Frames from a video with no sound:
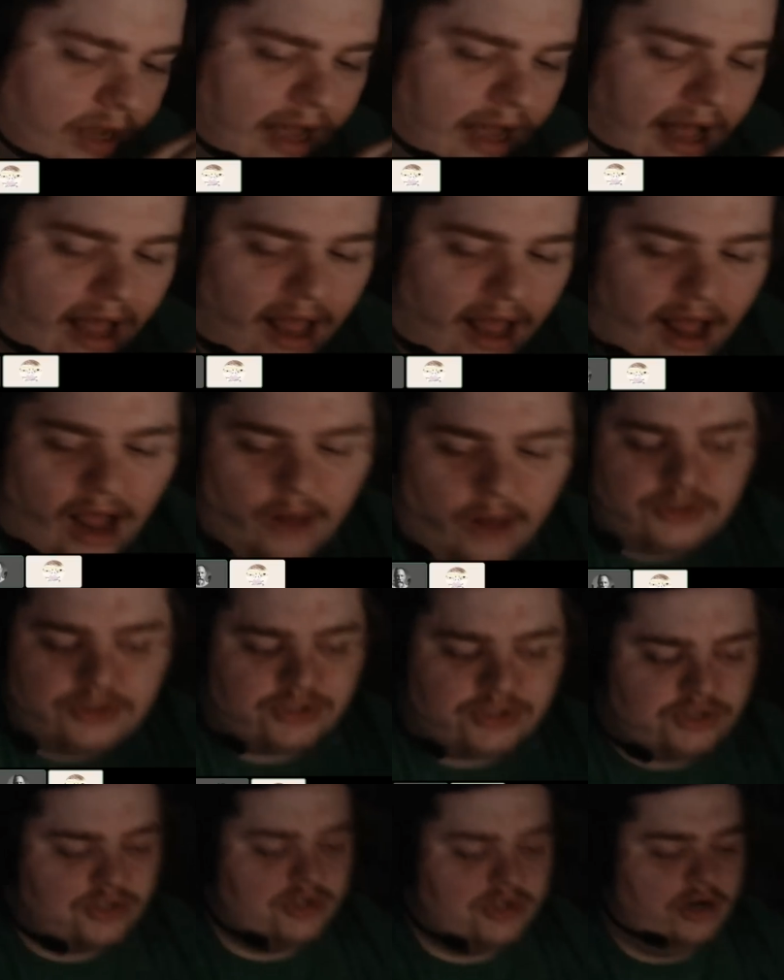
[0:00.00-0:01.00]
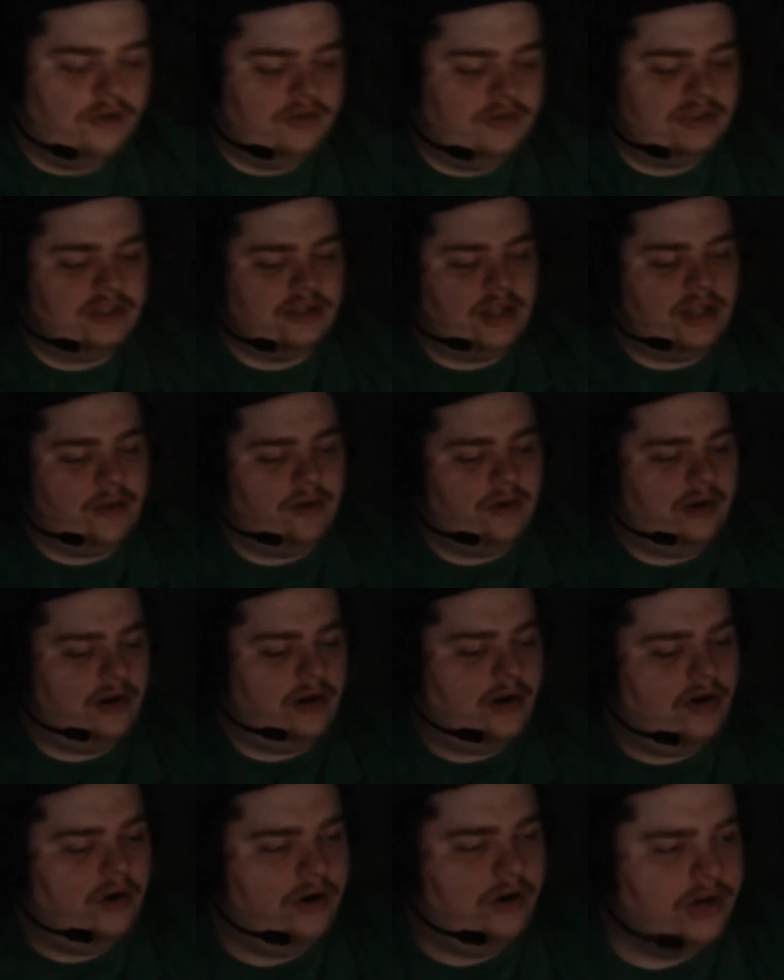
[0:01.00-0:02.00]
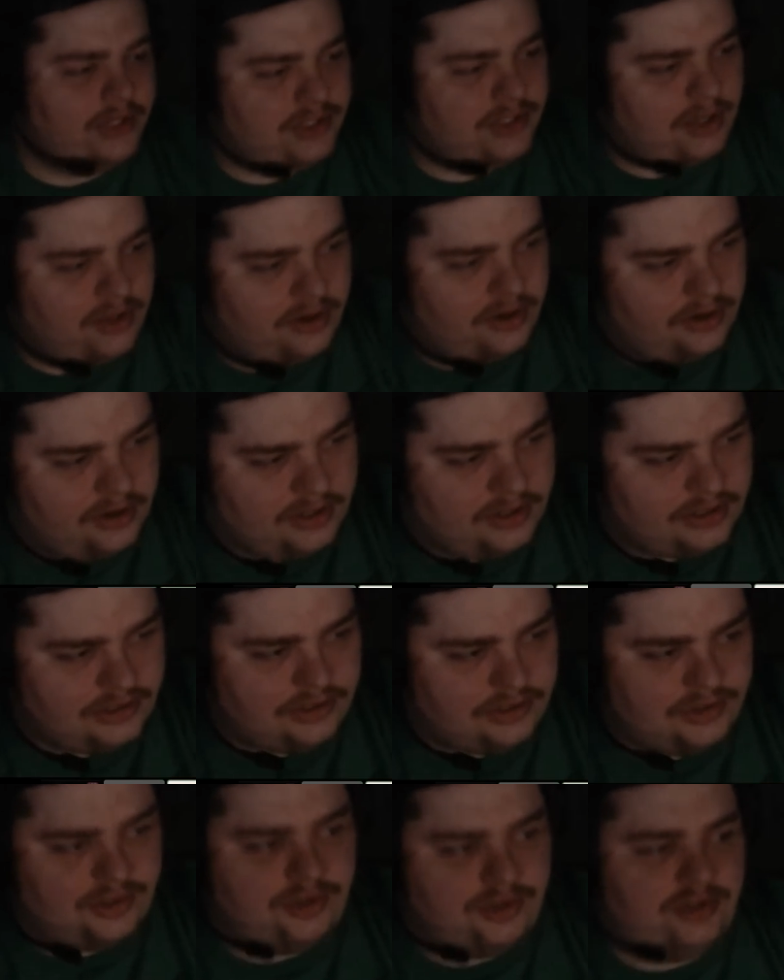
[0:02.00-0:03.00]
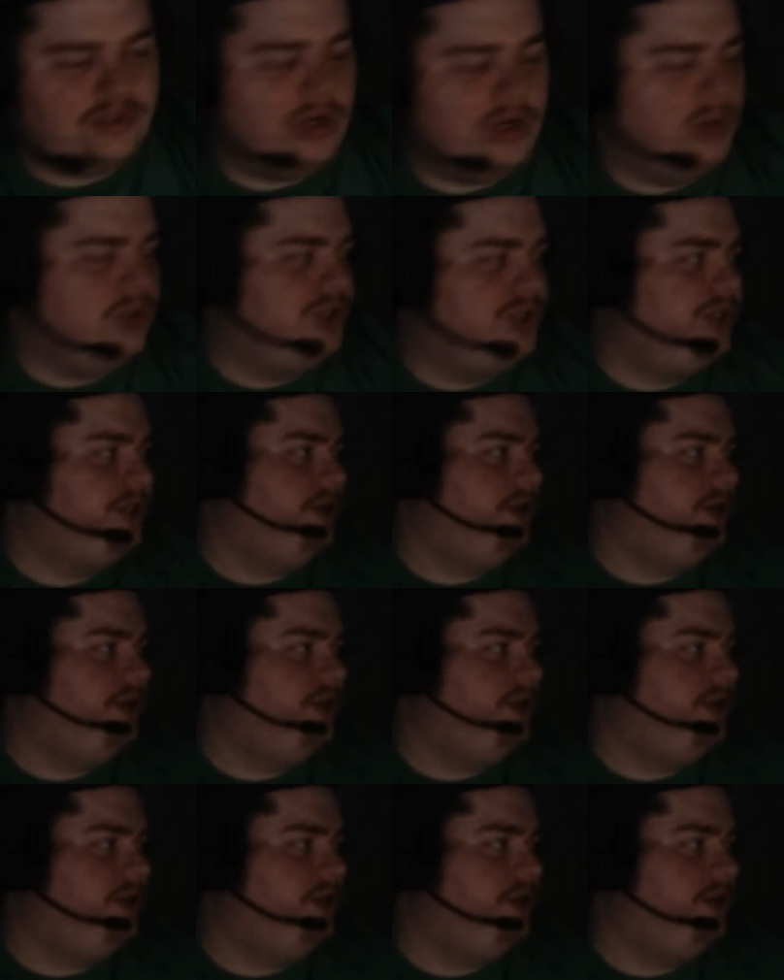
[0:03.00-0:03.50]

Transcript: Yeah, I was just nervous that they were going to hurt each other because they're just so